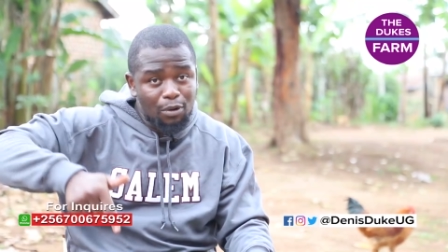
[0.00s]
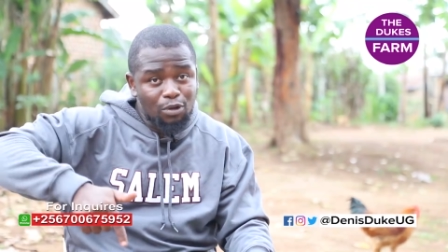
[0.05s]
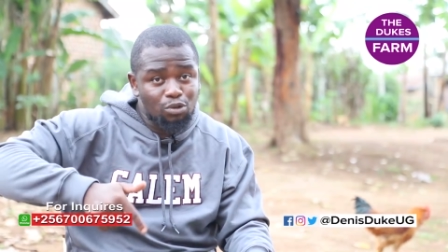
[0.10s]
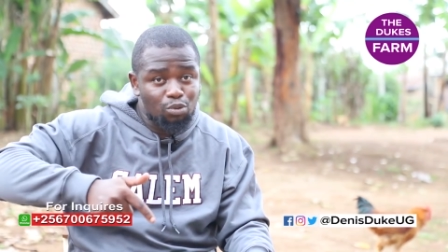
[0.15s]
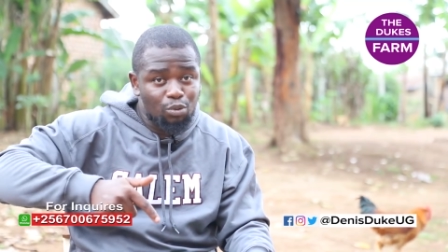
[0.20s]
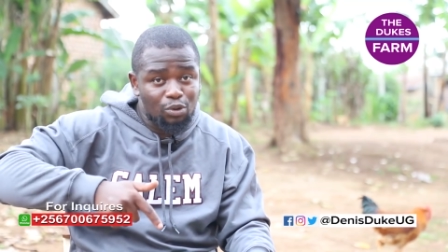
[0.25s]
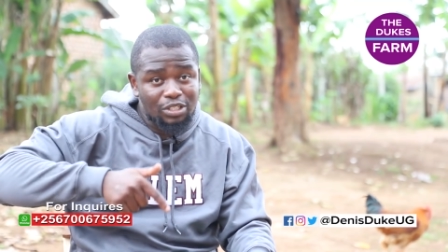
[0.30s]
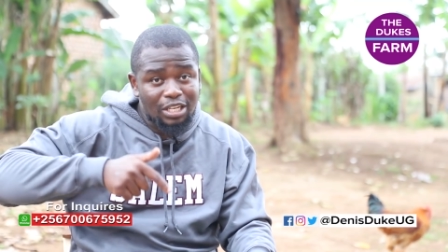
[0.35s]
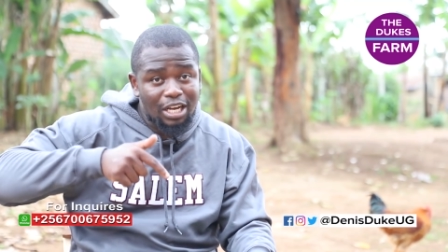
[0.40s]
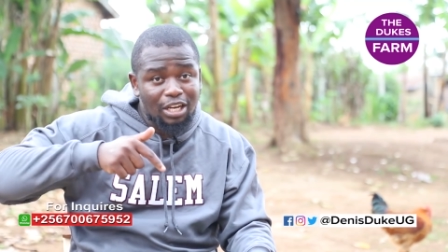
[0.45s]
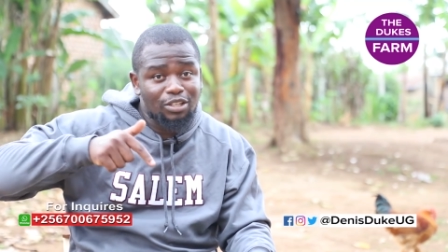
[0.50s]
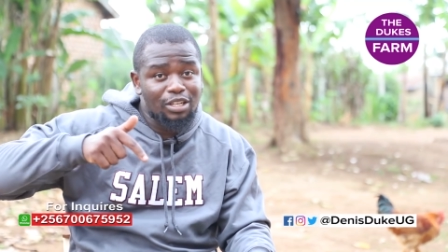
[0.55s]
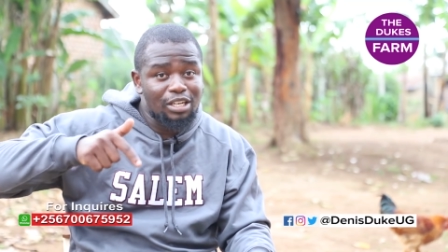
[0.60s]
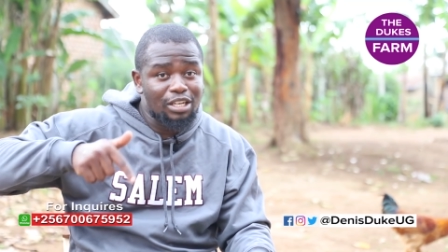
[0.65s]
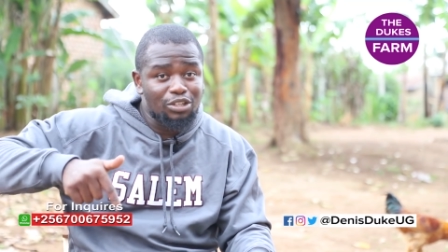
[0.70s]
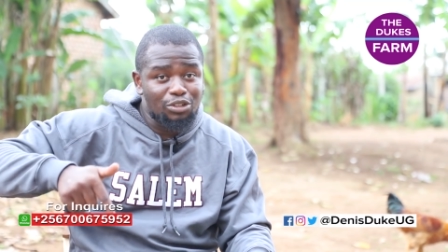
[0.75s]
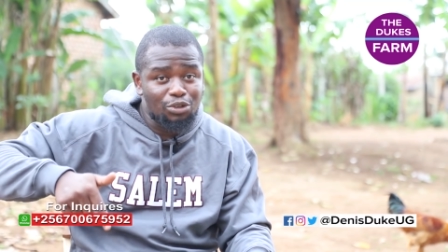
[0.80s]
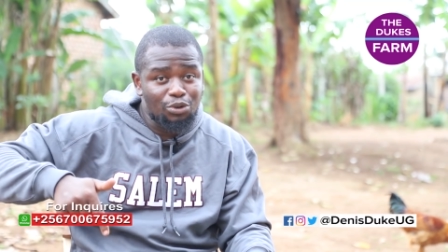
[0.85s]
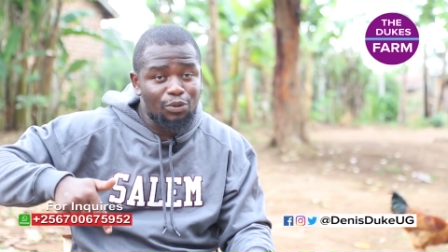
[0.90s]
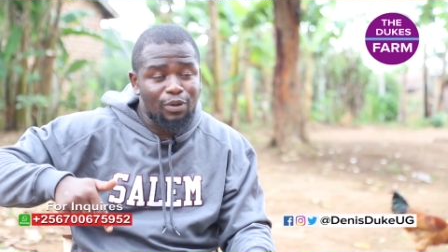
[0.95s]
boss, was
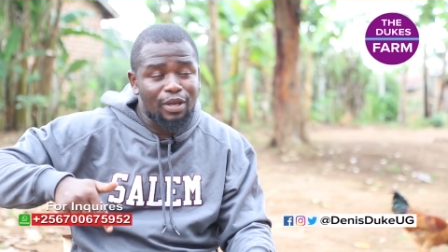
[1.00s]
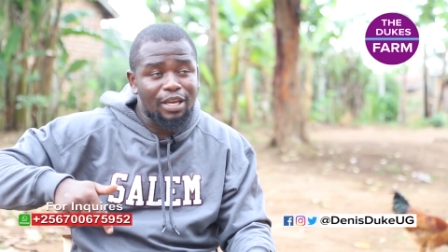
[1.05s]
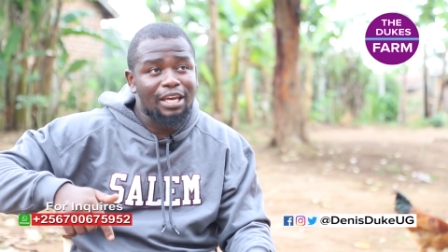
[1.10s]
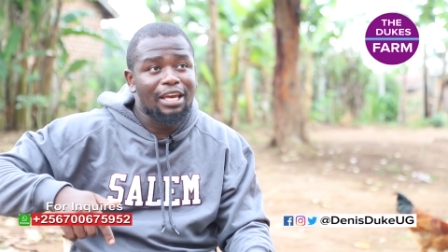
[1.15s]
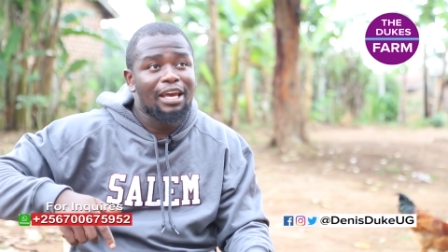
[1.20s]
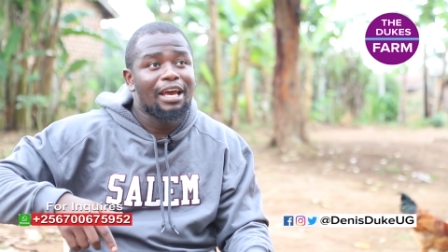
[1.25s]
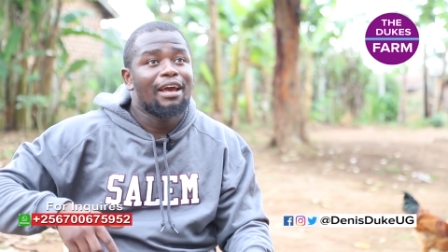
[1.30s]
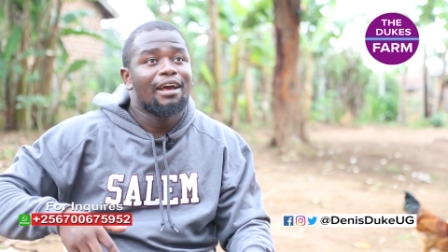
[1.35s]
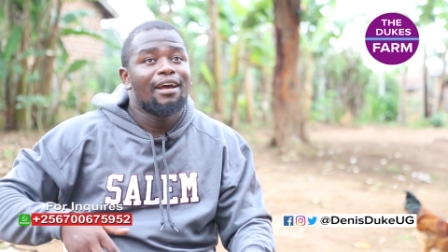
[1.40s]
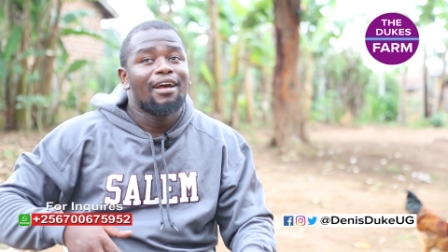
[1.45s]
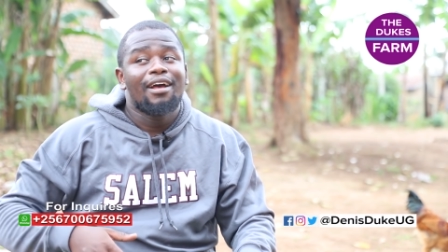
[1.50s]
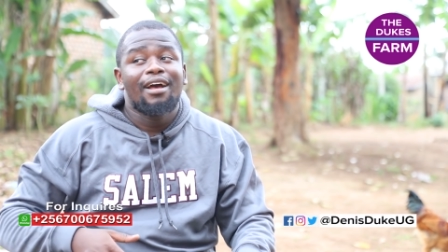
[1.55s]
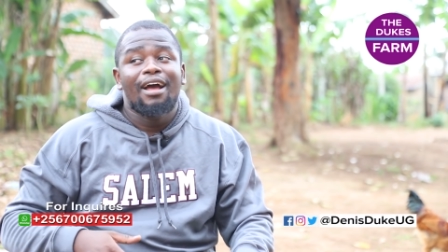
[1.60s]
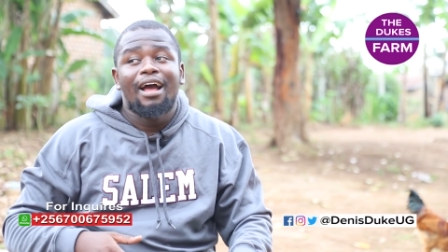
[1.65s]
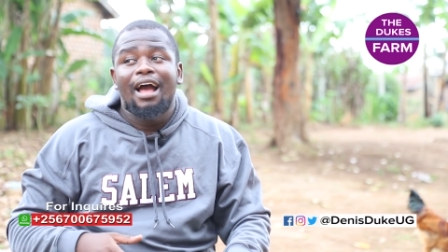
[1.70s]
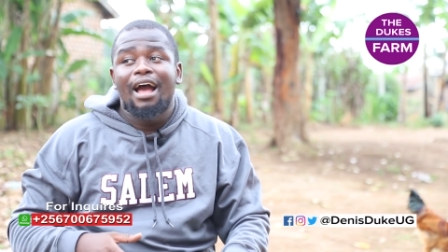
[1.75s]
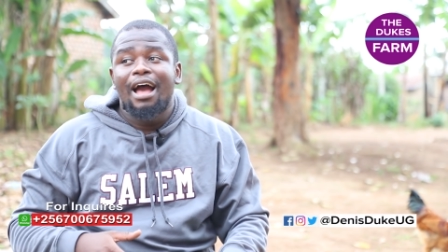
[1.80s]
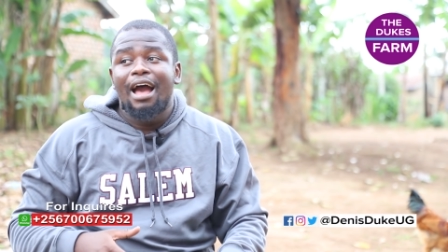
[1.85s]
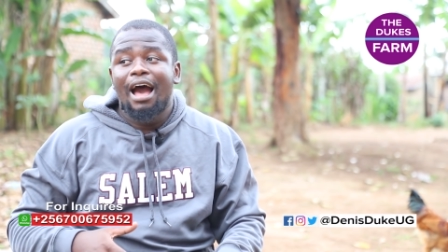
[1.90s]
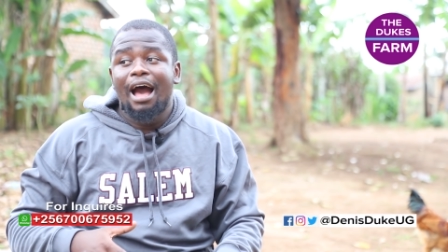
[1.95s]
actually doing.
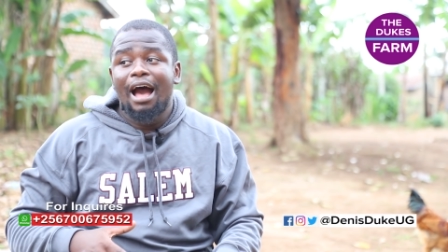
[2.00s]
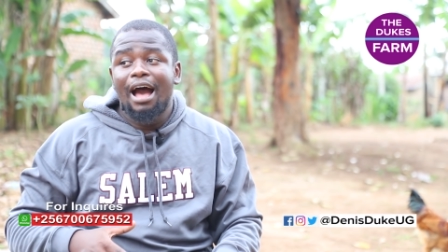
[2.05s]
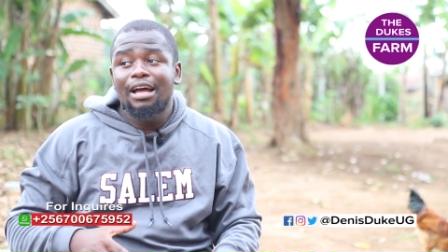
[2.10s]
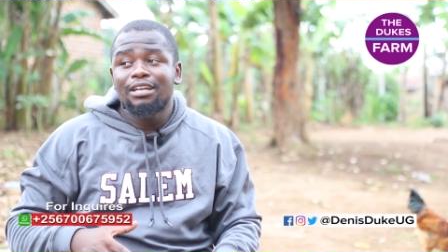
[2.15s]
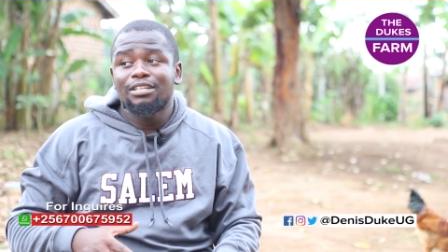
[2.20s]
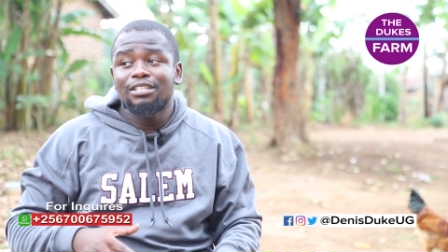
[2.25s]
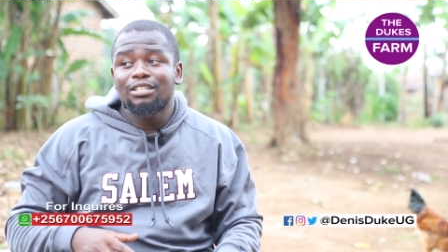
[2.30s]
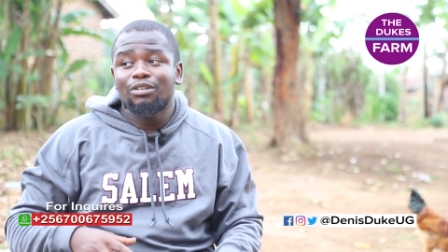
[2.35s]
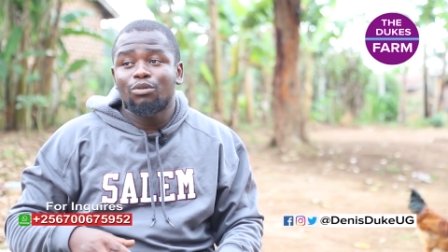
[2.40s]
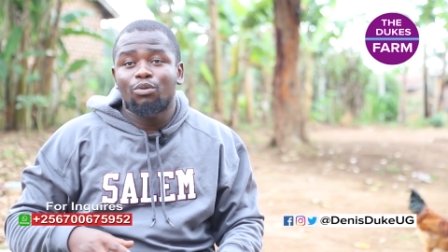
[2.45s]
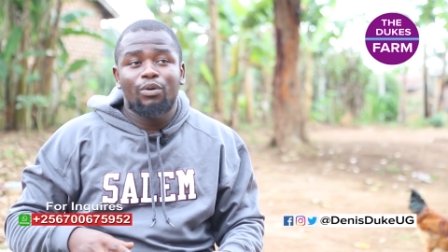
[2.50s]
And